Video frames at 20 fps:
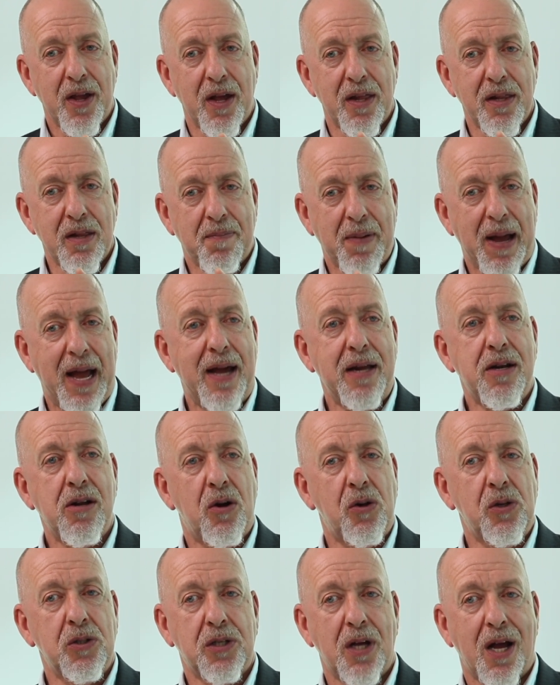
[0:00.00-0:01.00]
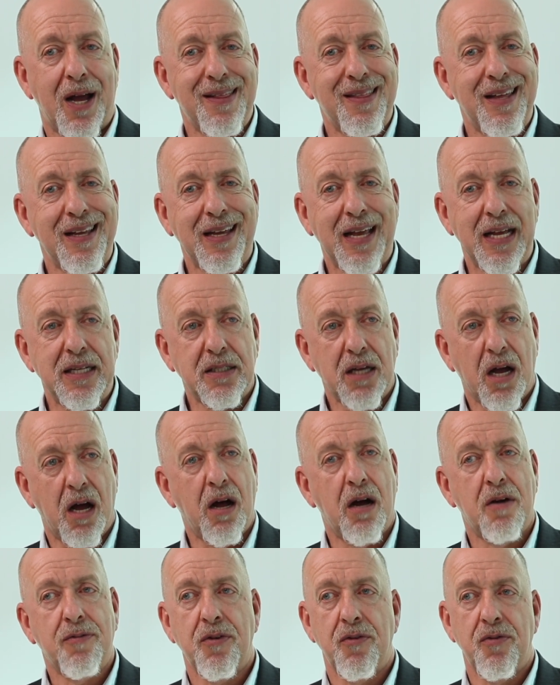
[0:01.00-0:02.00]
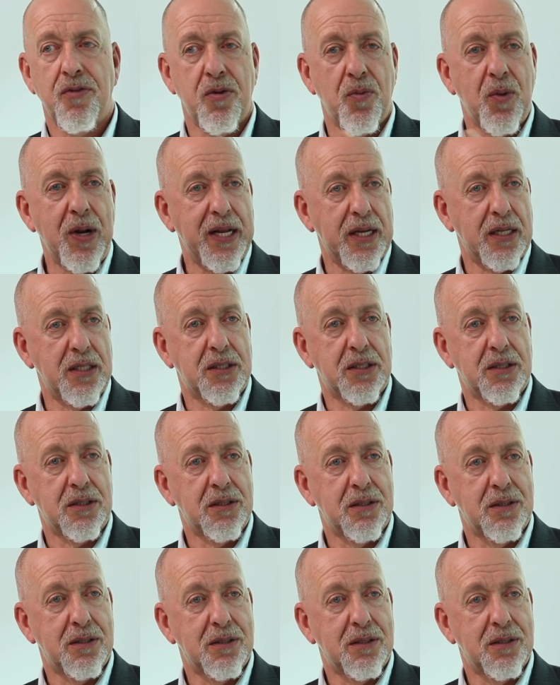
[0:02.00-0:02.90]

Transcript: And the pad holder, I think, gets half of the winnings.